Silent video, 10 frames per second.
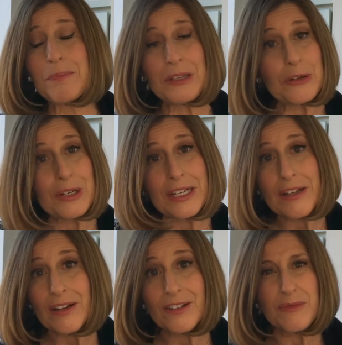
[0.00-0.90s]
period
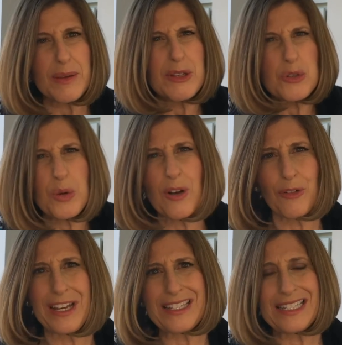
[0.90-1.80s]
of maybe 12 or
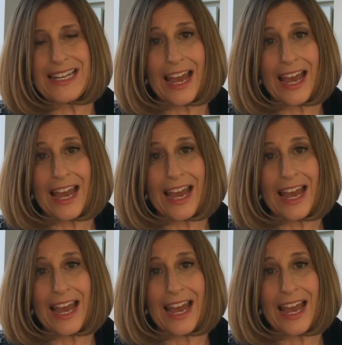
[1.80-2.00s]
18